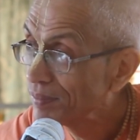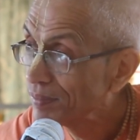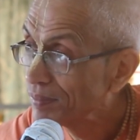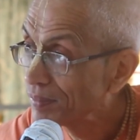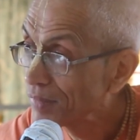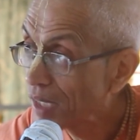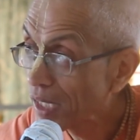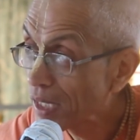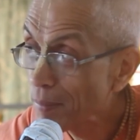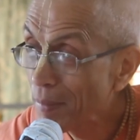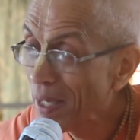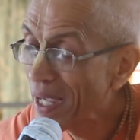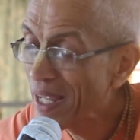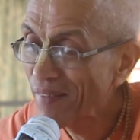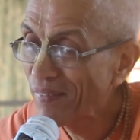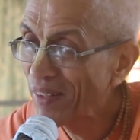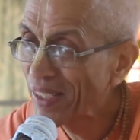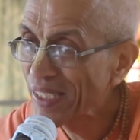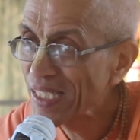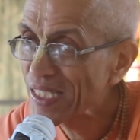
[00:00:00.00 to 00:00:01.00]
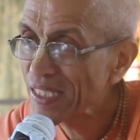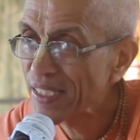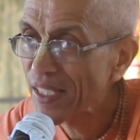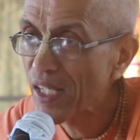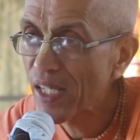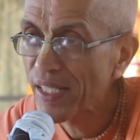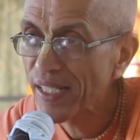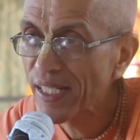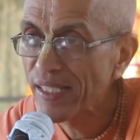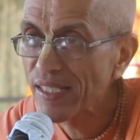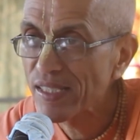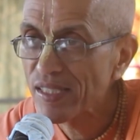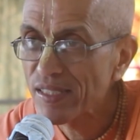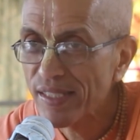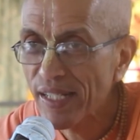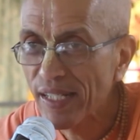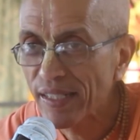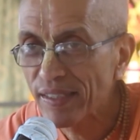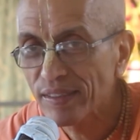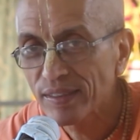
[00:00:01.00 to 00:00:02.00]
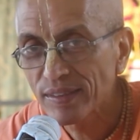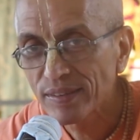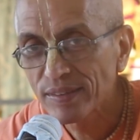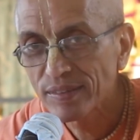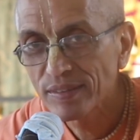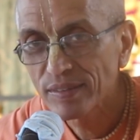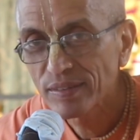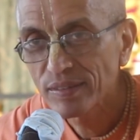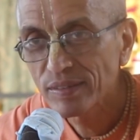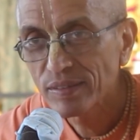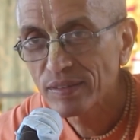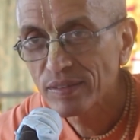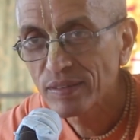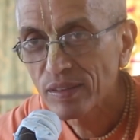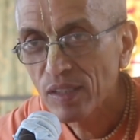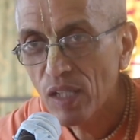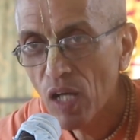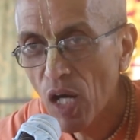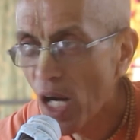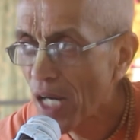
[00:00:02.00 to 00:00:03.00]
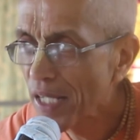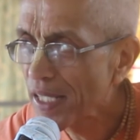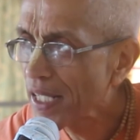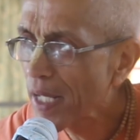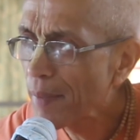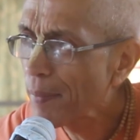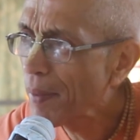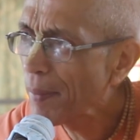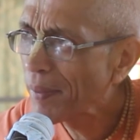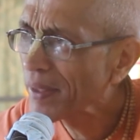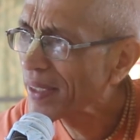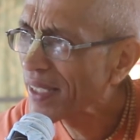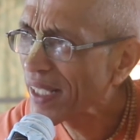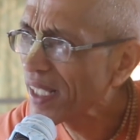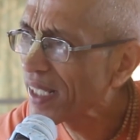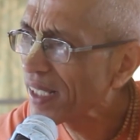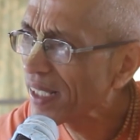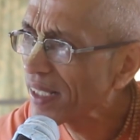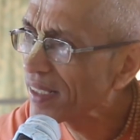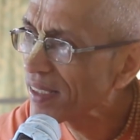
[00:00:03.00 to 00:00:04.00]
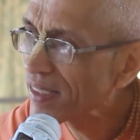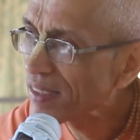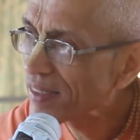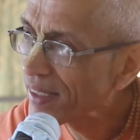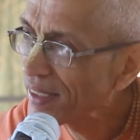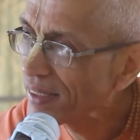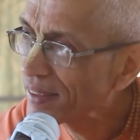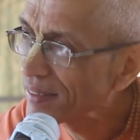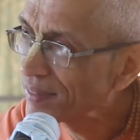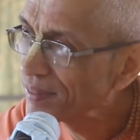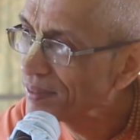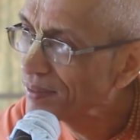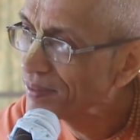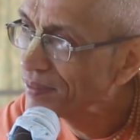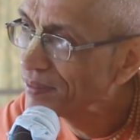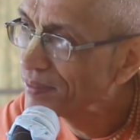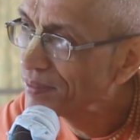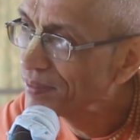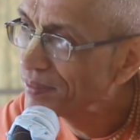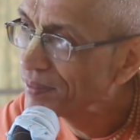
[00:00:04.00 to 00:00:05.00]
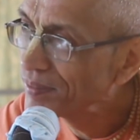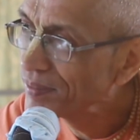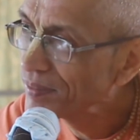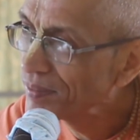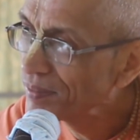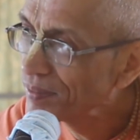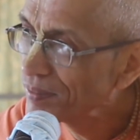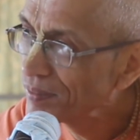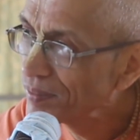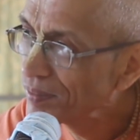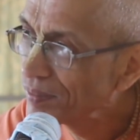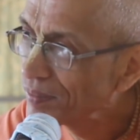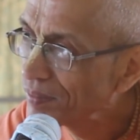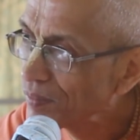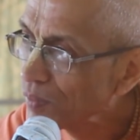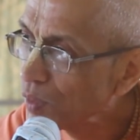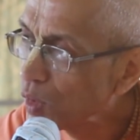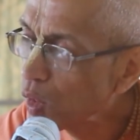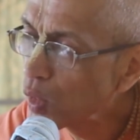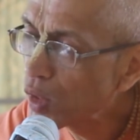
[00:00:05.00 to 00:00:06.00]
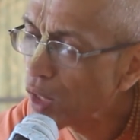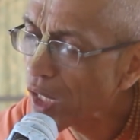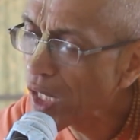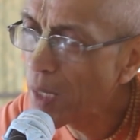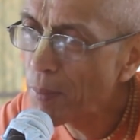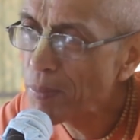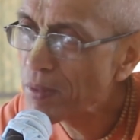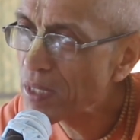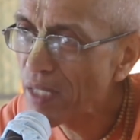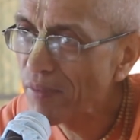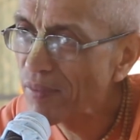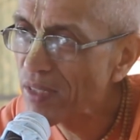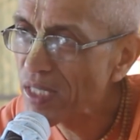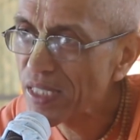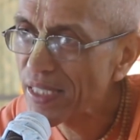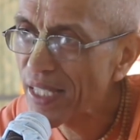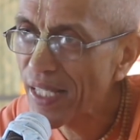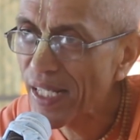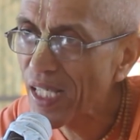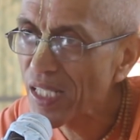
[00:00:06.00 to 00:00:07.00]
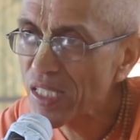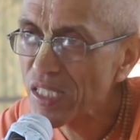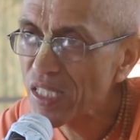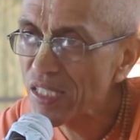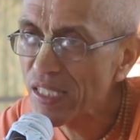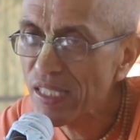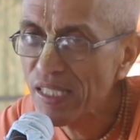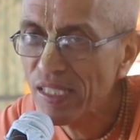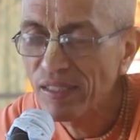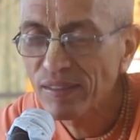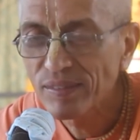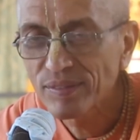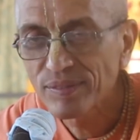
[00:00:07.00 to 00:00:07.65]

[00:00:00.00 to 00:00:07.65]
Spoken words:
That the Mayavadis cannot understand. Ordinary people cannot understand. Neutral observers cannot see.